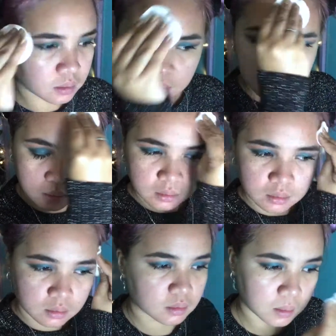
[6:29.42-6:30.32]

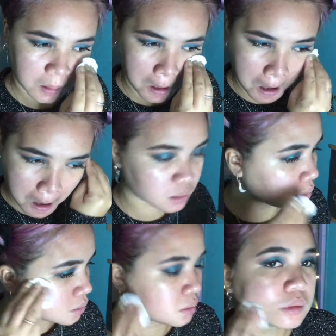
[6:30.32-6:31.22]
waterproof I did
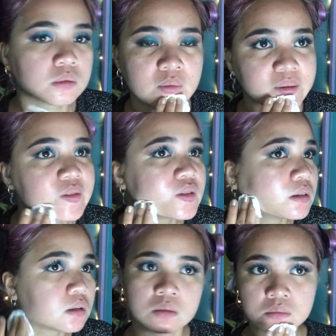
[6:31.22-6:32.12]
not spray the
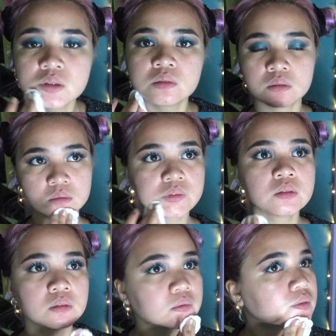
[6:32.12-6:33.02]
mist
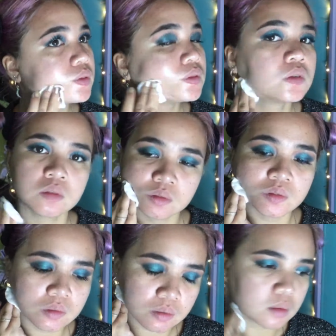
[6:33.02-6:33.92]
directly on my
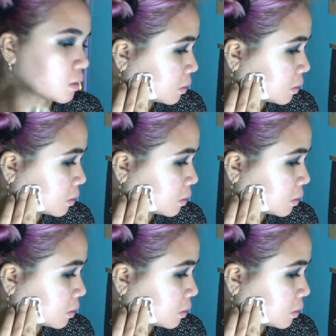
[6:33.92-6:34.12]
face but